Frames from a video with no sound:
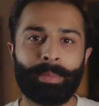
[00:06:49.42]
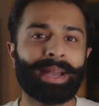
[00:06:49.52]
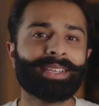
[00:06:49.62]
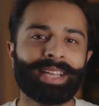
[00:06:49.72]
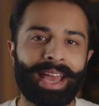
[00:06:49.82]
I
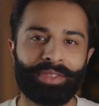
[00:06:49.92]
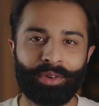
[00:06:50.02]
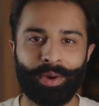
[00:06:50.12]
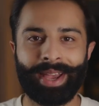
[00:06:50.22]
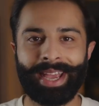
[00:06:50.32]
managed to get
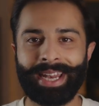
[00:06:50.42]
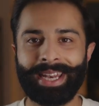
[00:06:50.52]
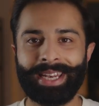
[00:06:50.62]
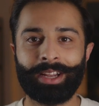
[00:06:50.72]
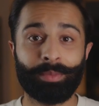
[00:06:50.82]
through it
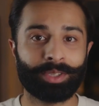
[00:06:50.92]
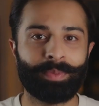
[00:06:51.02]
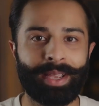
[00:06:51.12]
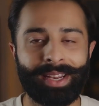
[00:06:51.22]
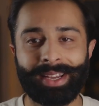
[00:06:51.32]
in double
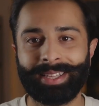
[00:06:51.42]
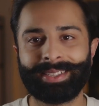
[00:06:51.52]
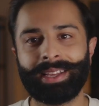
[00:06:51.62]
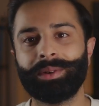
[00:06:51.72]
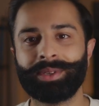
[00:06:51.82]
speed in a
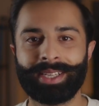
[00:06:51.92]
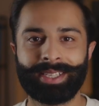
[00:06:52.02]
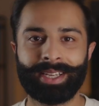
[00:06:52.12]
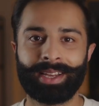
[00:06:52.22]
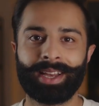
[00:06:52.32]
single
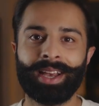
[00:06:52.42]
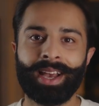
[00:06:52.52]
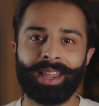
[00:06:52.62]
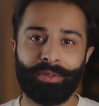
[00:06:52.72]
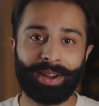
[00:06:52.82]

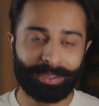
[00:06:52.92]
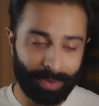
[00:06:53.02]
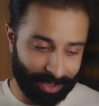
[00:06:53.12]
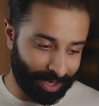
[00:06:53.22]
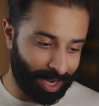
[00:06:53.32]
sitting. The rest of
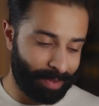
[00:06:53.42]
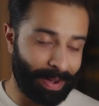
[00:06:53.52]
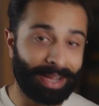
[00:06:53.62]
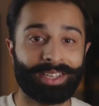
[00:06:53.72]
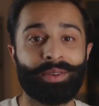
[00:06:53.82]
my time
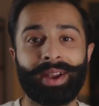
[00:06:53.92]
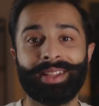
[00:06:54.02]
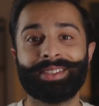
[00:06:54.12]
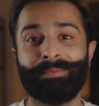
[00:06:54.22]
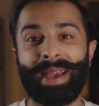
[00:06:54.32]
actually went
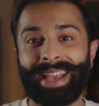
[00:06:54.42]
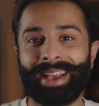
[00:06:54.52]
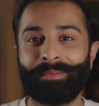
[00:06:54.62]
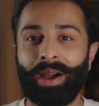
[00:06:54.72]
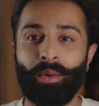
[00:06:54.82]
into
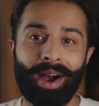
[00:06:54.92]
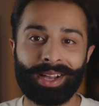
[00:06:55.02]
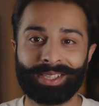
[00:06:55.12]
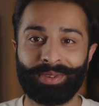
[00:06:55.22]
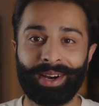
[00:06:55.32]
making my
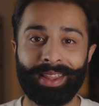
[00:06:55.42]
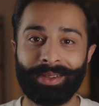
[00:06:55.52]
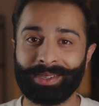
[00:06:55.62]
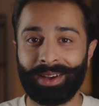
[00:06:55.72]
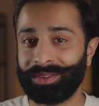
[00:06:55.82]
works of art.
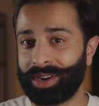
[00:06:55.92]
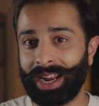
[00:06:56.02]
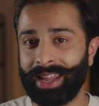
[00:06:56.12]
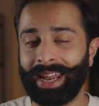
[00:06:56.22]
There was a lot of trial